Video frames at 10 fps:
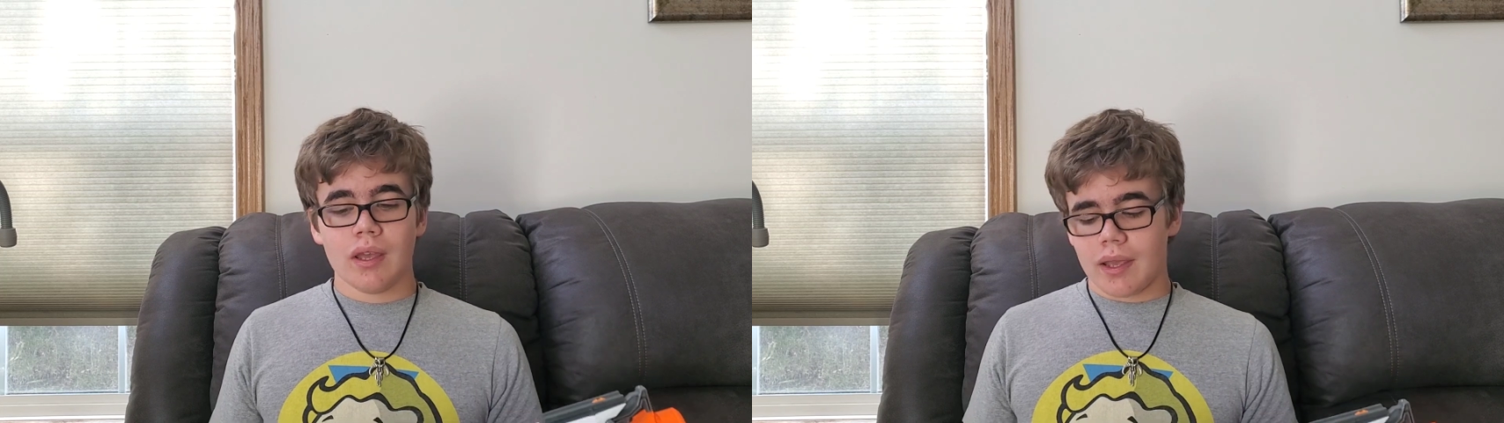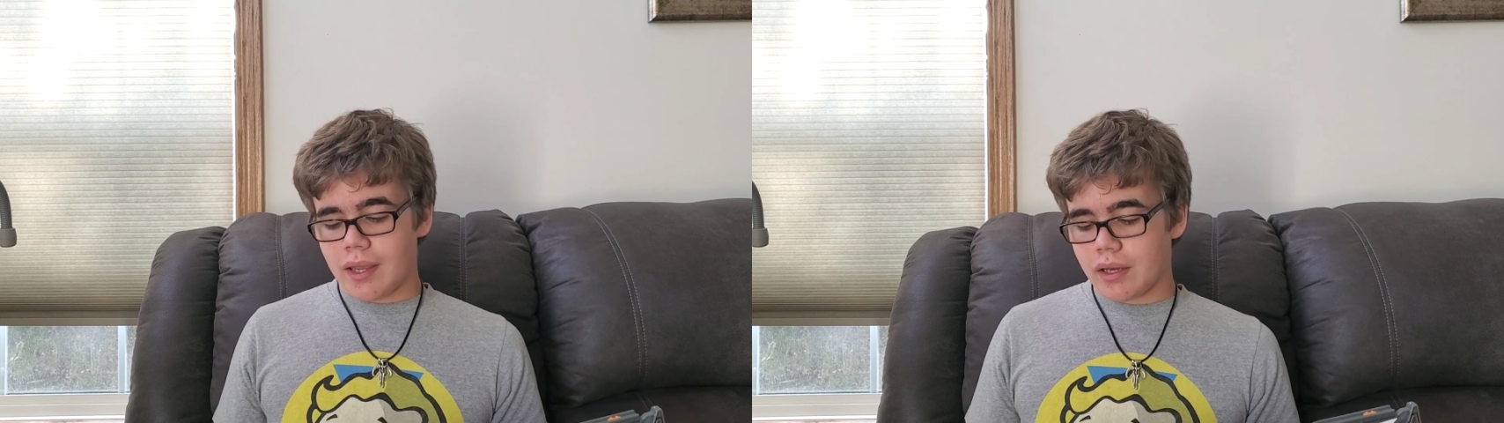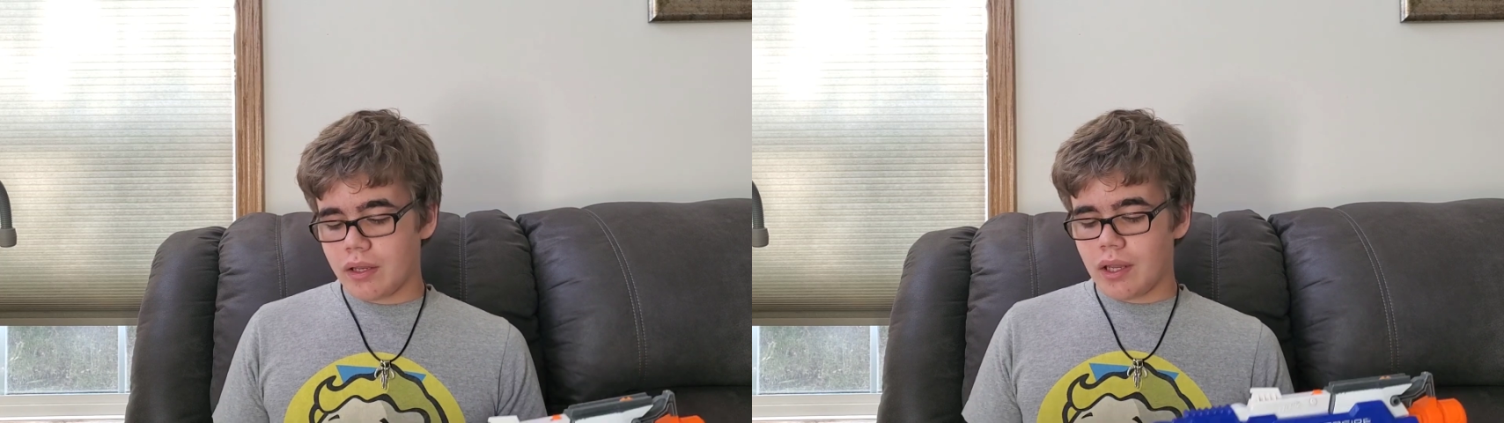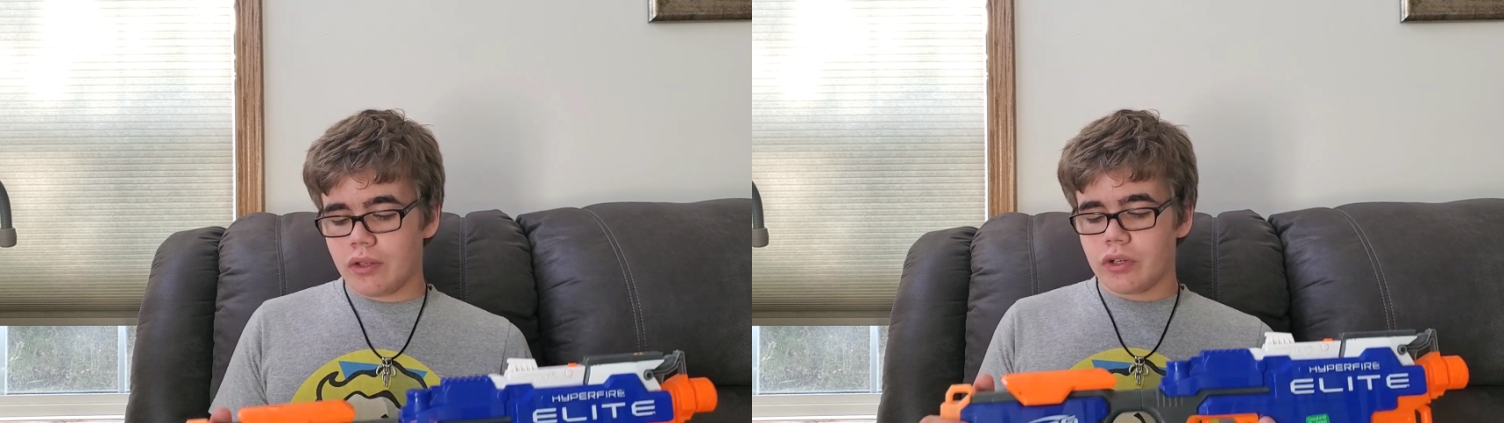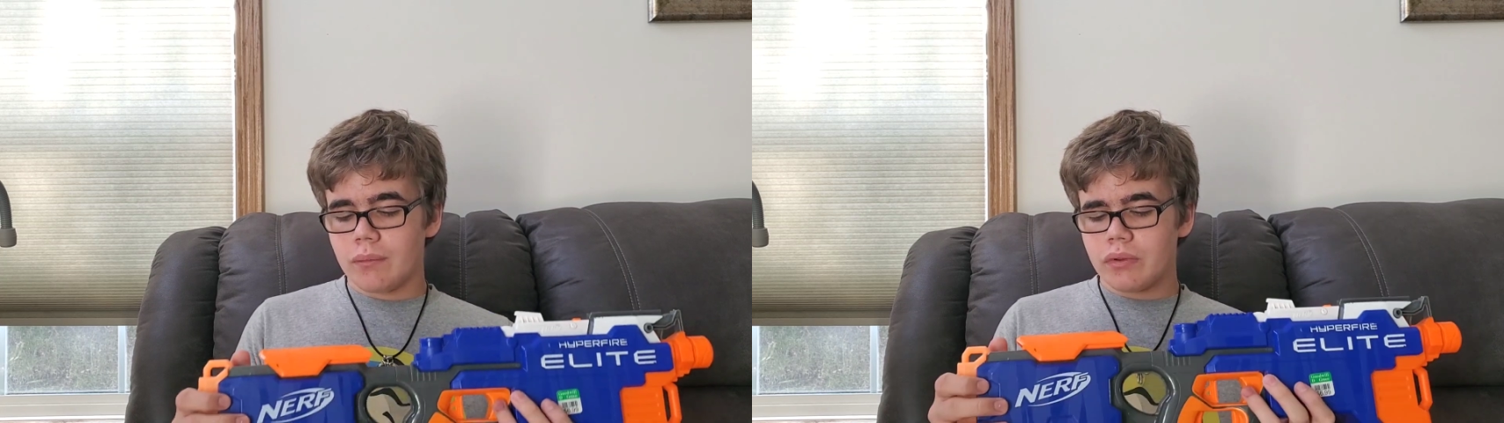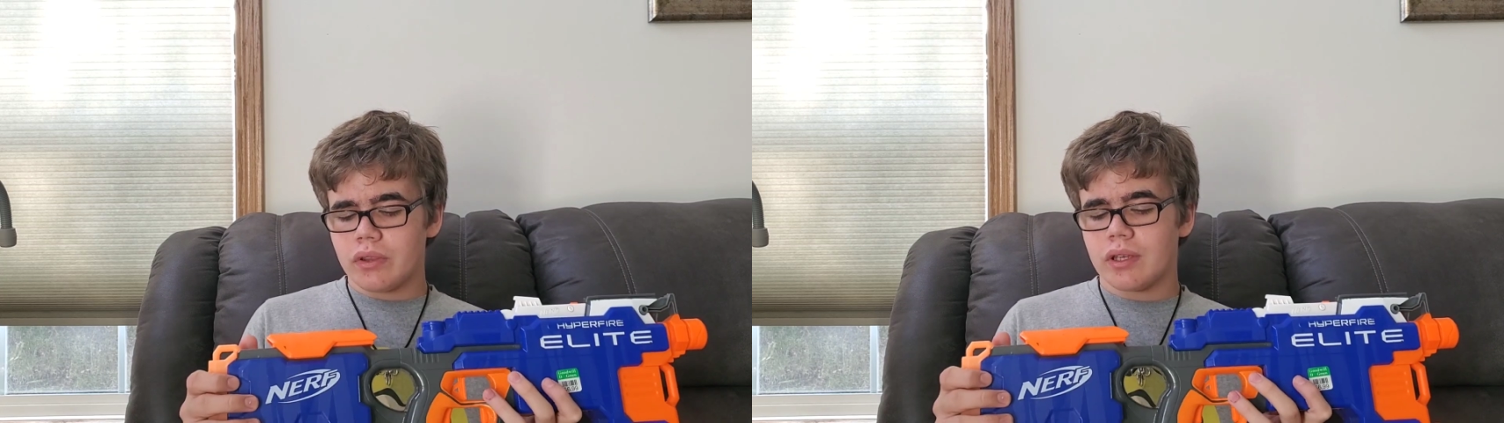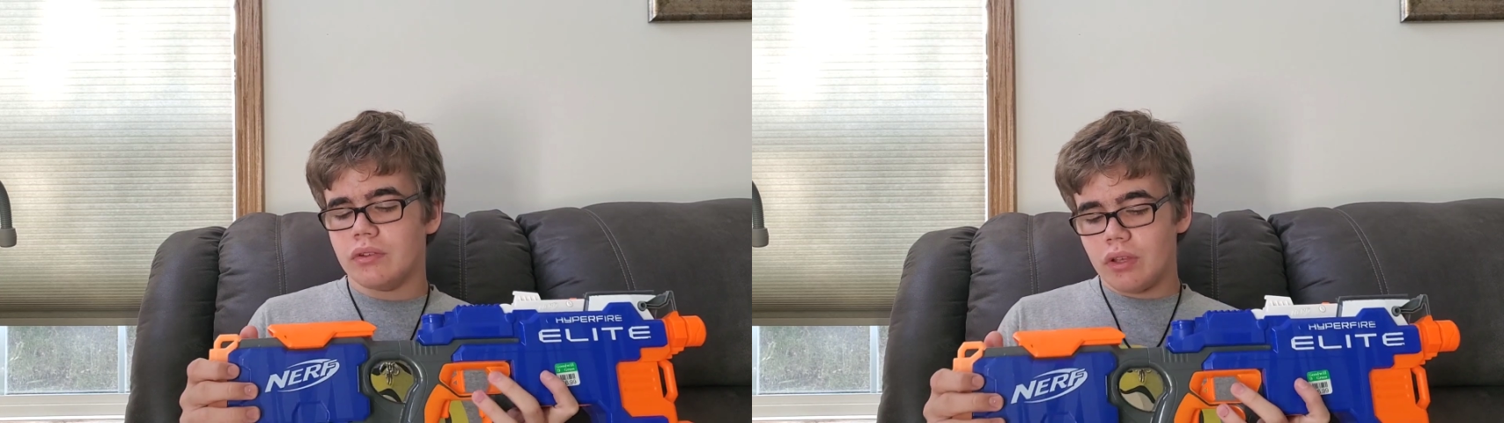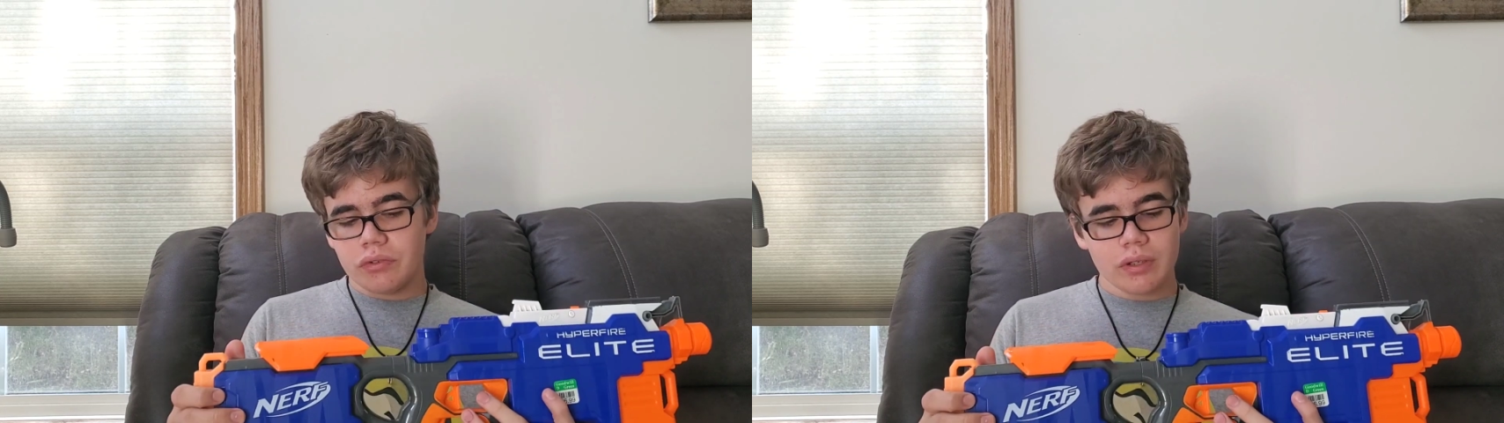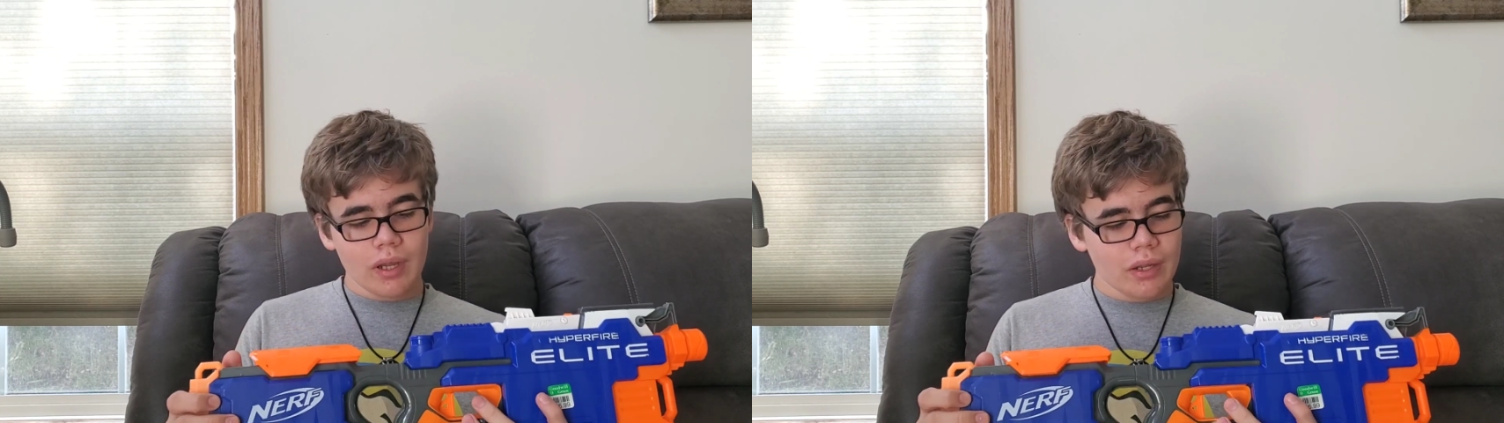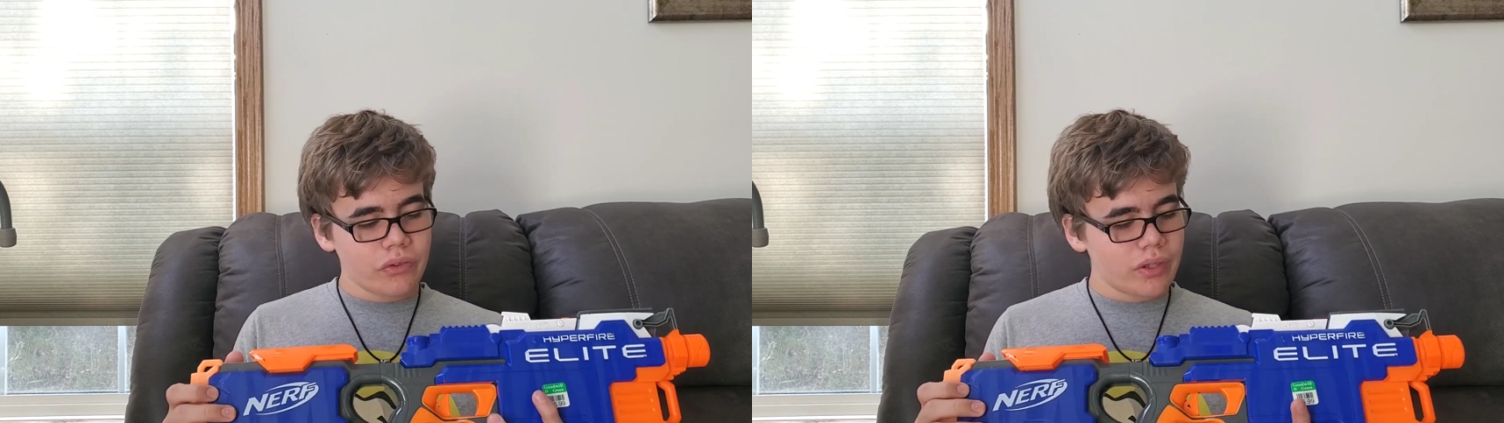And in terms of the condition,
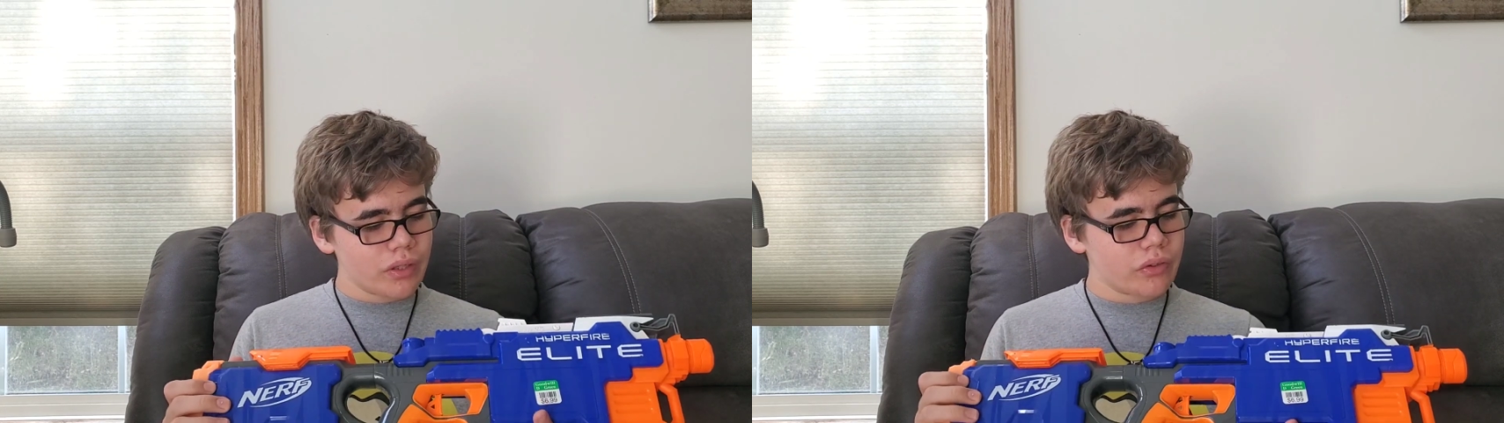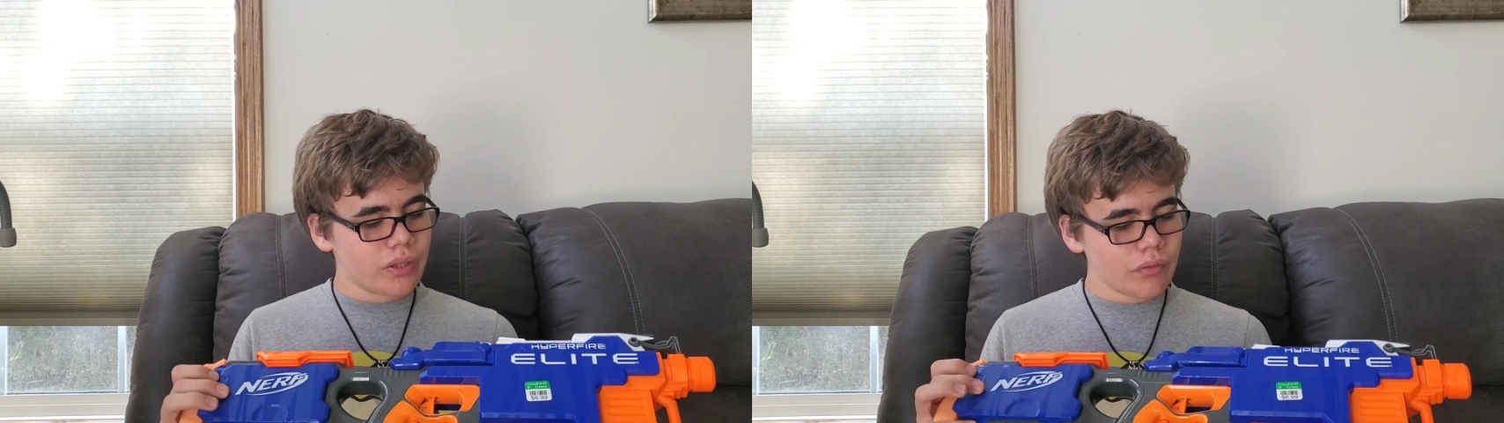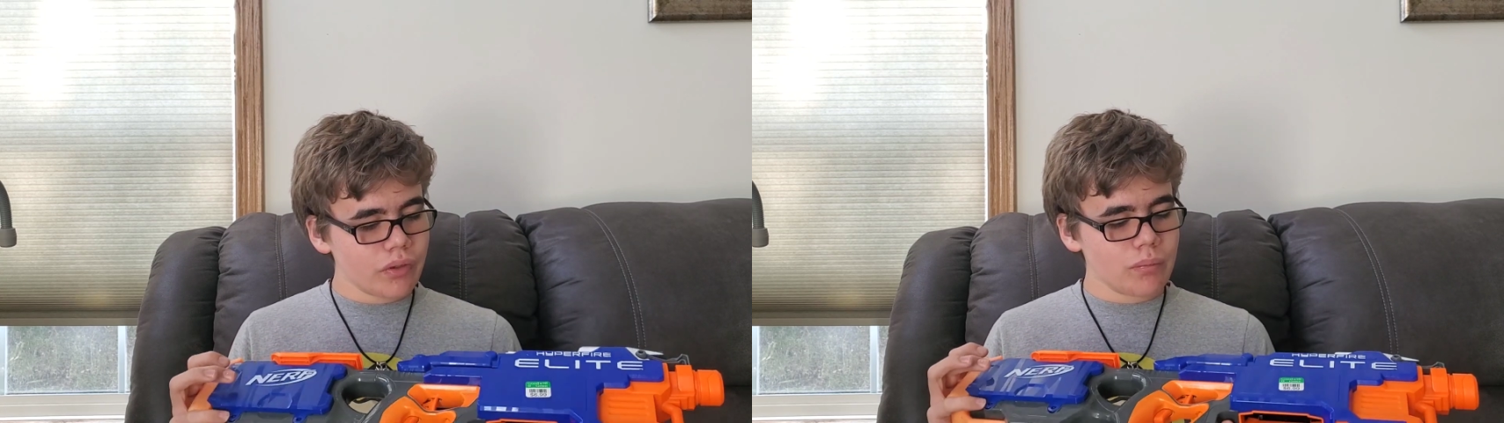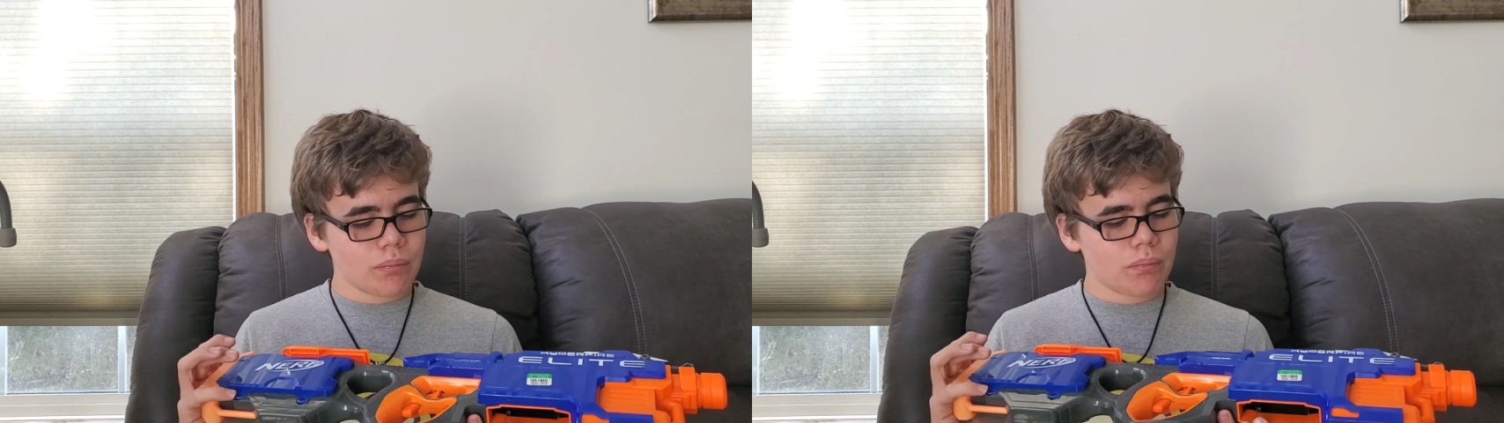I'd say it's definitely